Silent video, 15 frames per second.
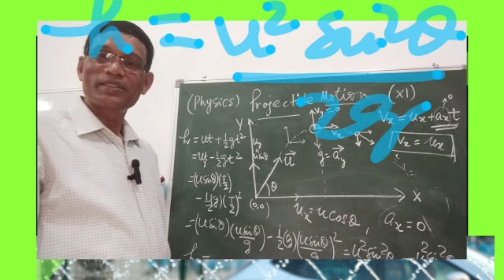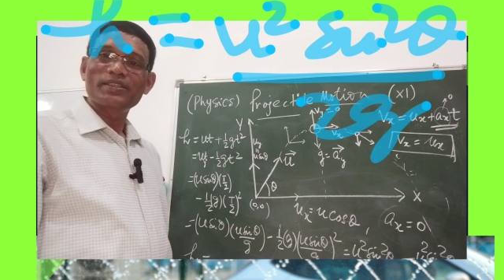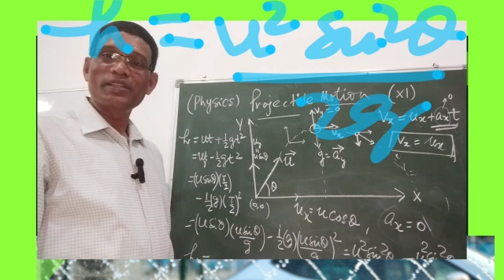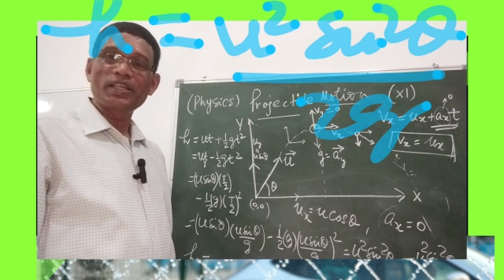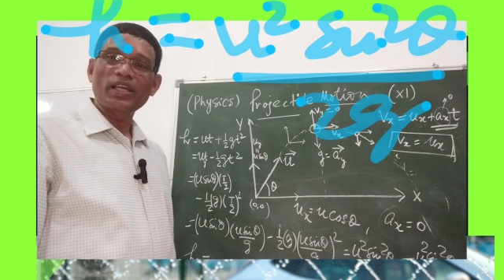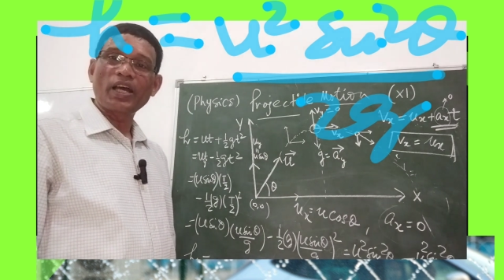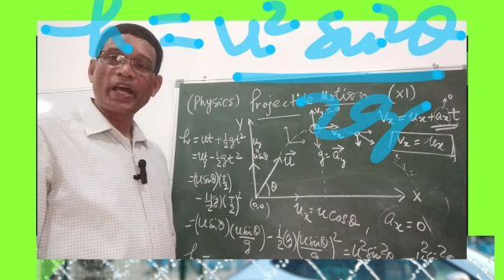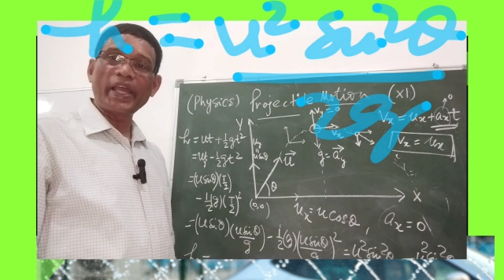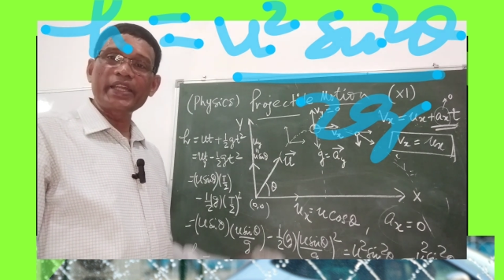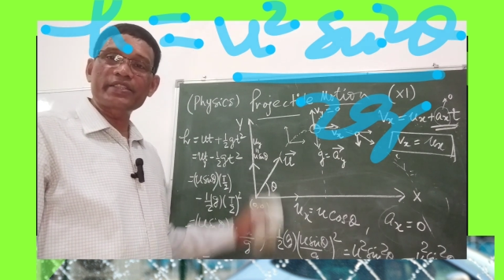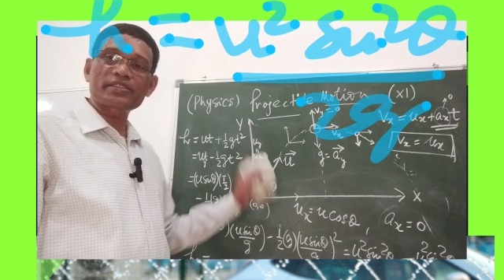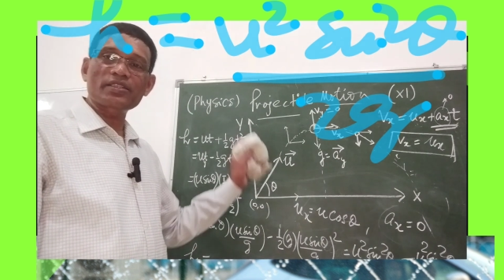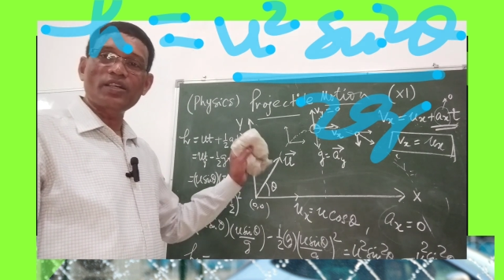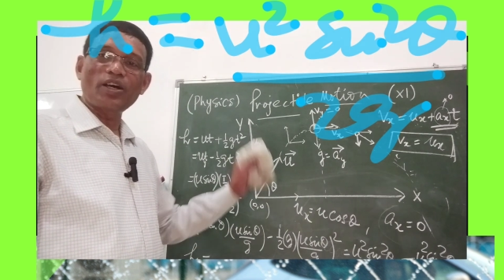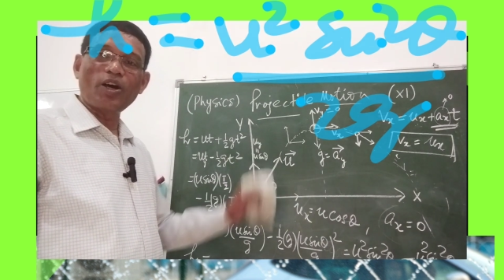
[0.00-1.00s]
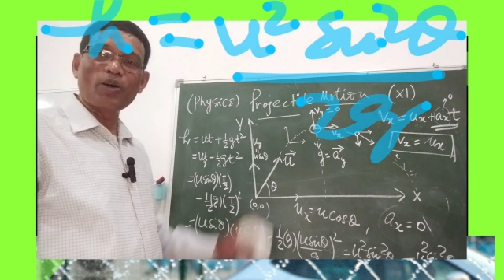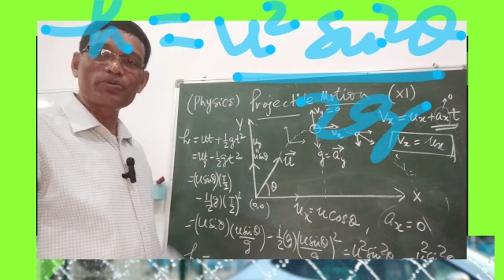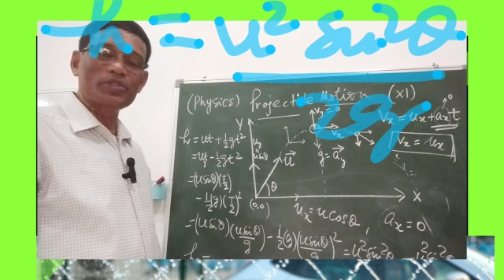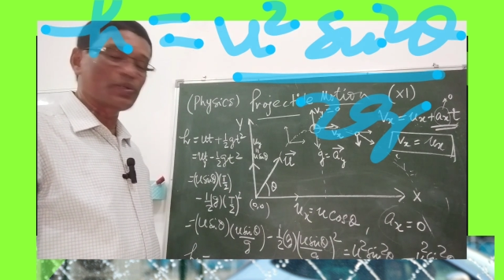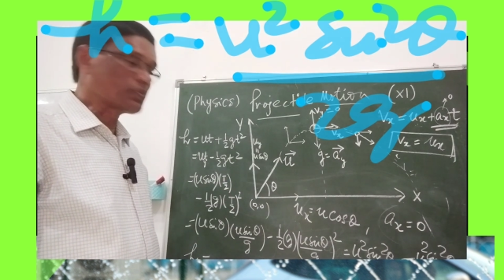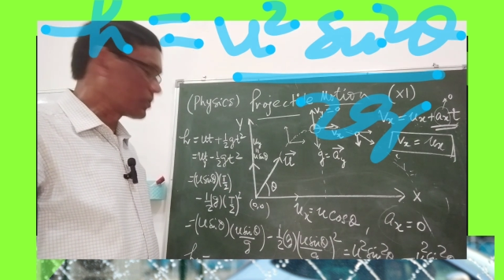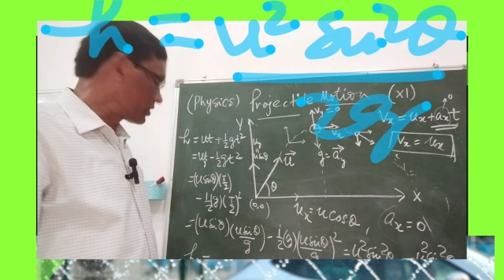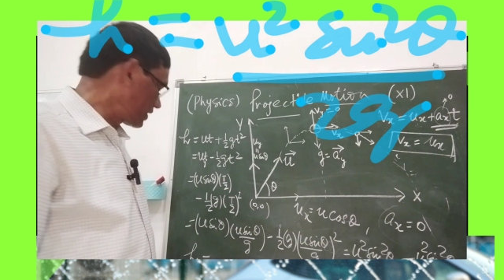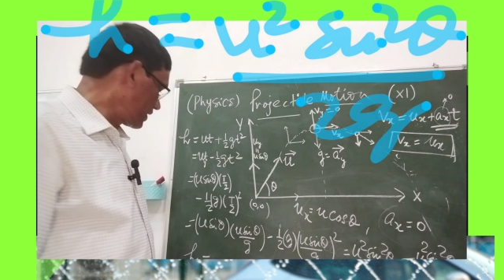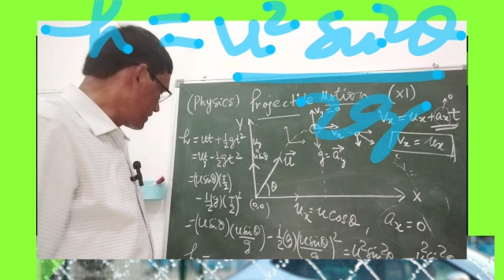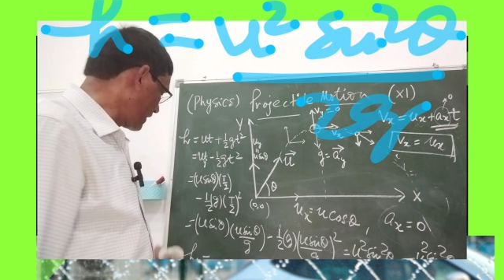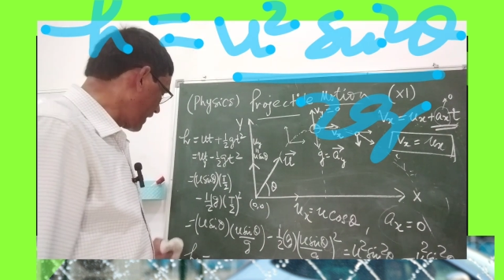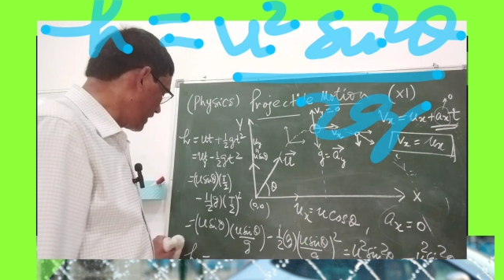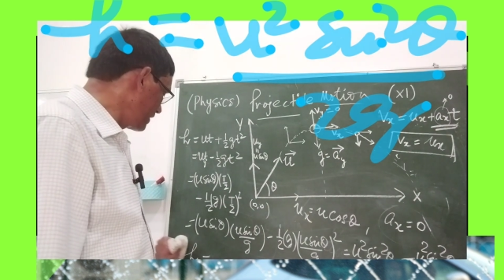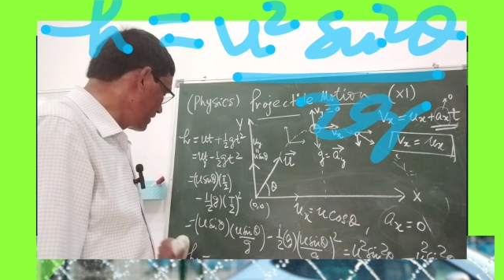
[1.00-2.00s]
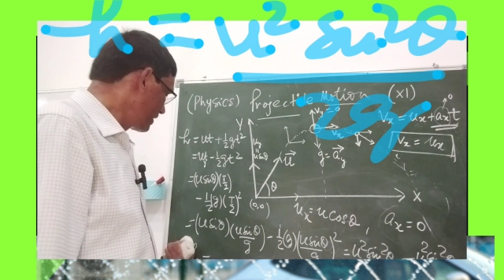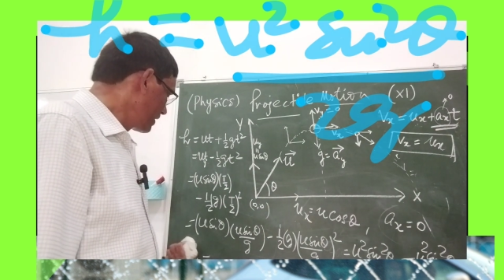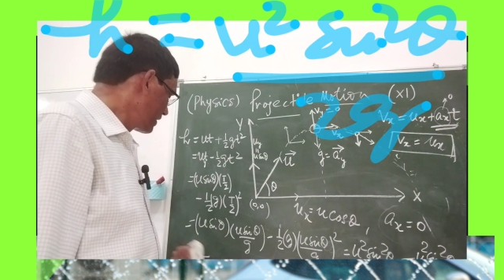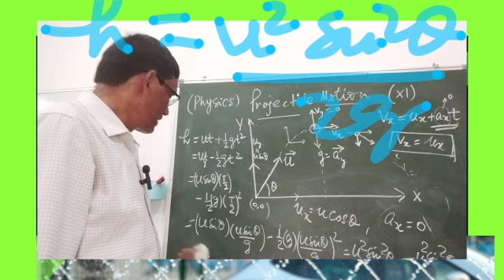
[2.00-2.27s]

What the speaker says: The height of the projectile